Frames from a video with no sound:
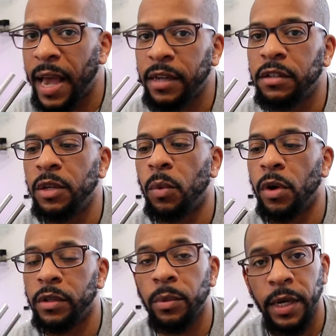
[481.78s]
actually
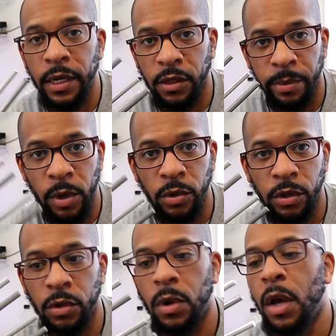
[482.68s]
work the way they're supposed
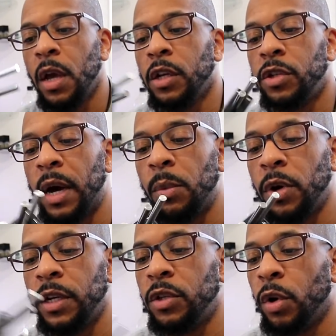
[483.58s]
to. So I
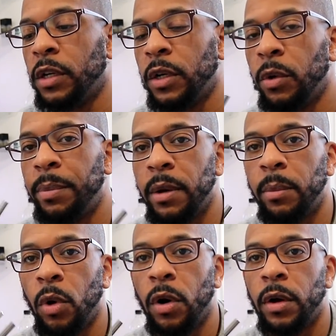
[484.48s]
want to do a little bit
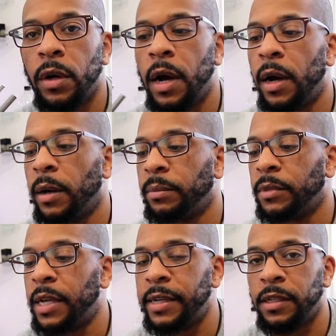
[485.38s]
more um,
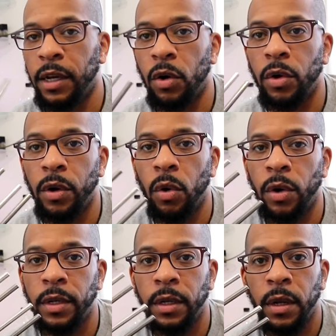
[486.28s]
testing on,
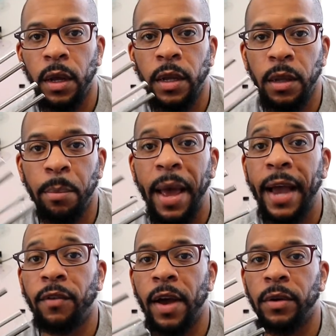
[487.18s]
on the
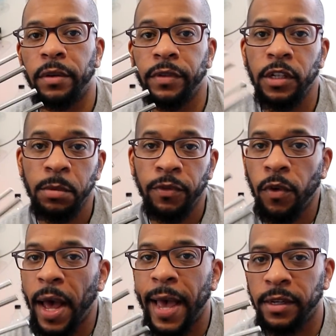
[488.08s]
background of this
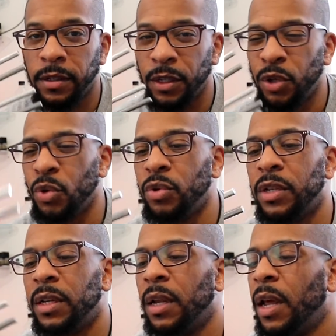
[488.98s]
before I actually use
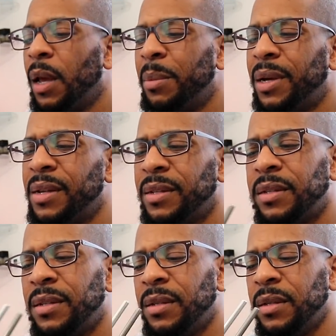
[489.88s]
it
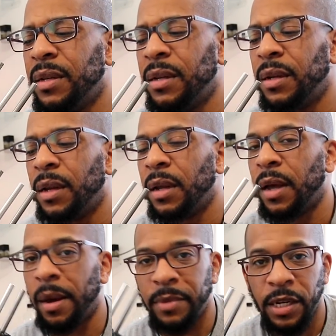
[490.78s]
because
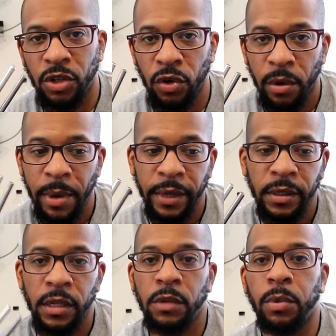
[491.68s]
I'm not sure about
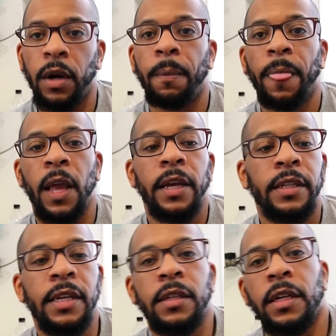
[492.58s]
this. But
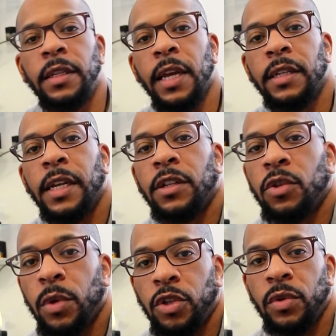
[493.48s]
these are the things I
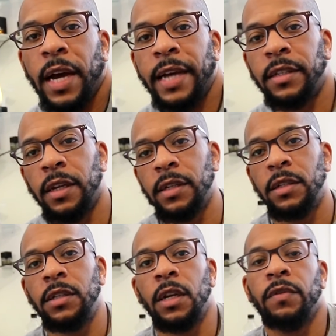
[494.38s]
just want you guys to
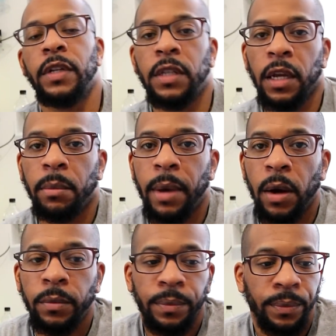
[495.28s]
consider and think
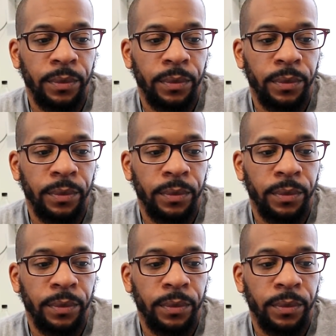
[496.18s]
about